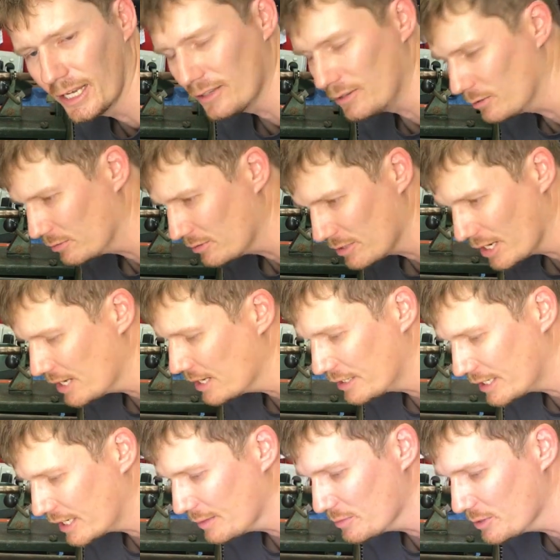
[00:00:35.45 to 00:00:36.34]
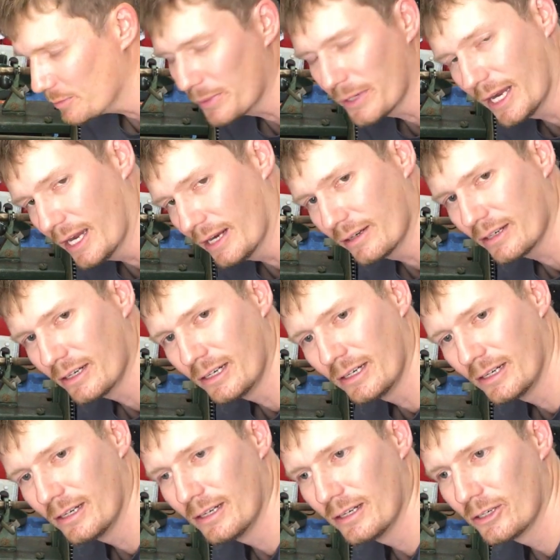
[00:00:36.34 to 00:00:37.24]
You'll see it comes apart
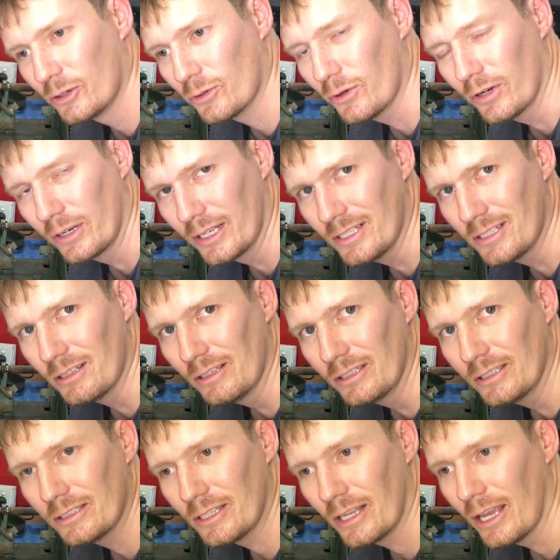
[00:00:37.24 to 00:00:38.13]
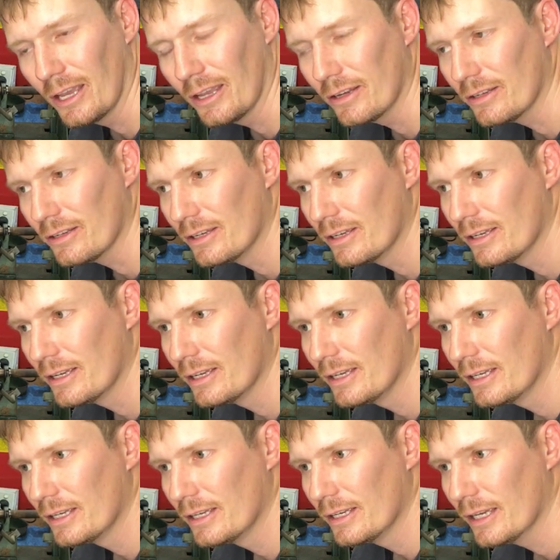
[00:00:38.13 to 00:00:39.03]
quite easily. So
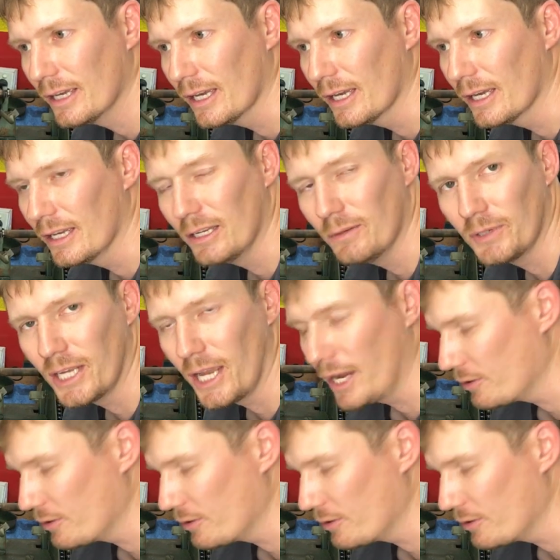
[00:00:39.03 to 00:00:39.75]
here we go,